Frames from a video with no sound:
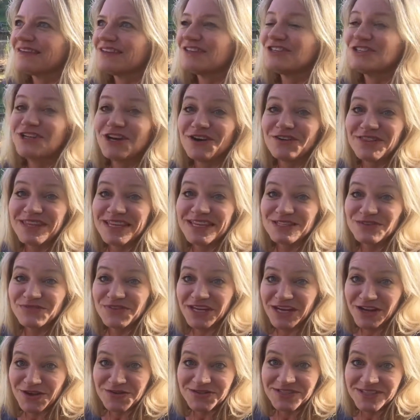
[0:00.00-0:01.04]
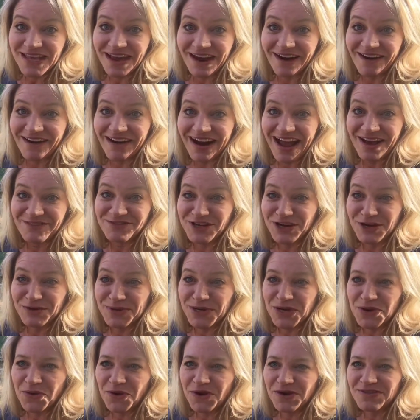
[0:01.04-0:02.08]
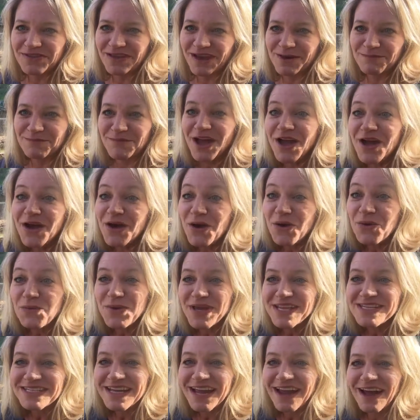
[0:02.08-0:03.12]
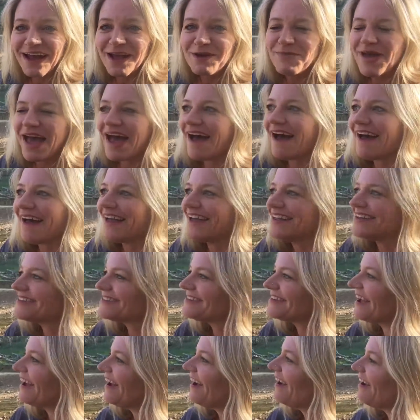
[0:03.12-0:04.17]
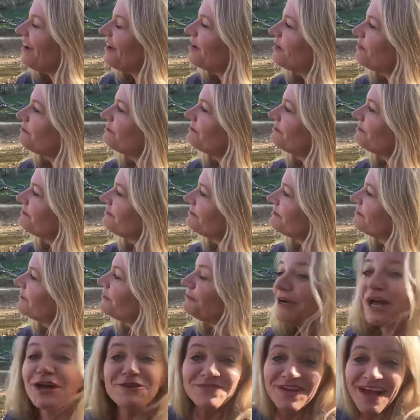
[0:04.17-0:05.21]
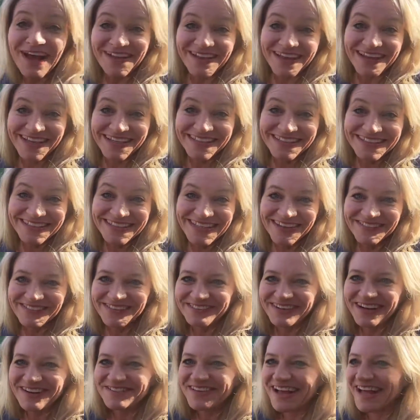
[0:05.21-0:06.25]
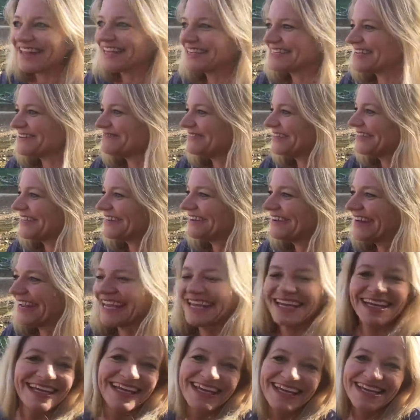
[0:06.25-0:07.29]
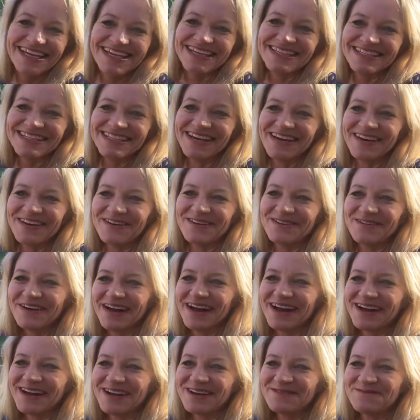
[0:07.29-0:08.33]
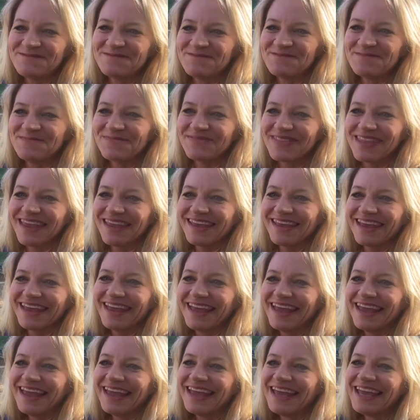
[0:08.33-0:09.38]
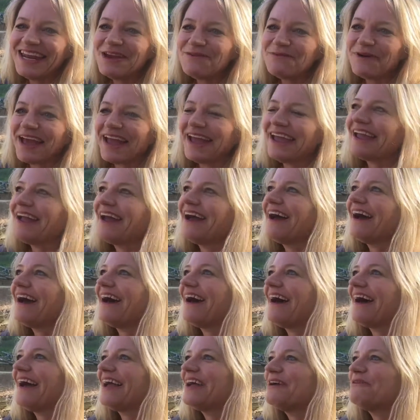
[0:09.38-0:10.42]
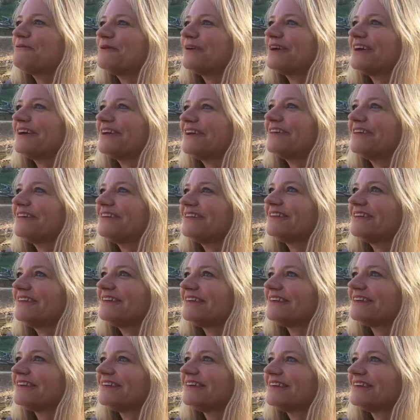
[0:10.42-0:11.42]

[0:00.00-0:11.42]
share these videos there after I record them. Oh, Wendy, I'm at Round Valley. I'm at Round Valley down by the creek. So anyway, I will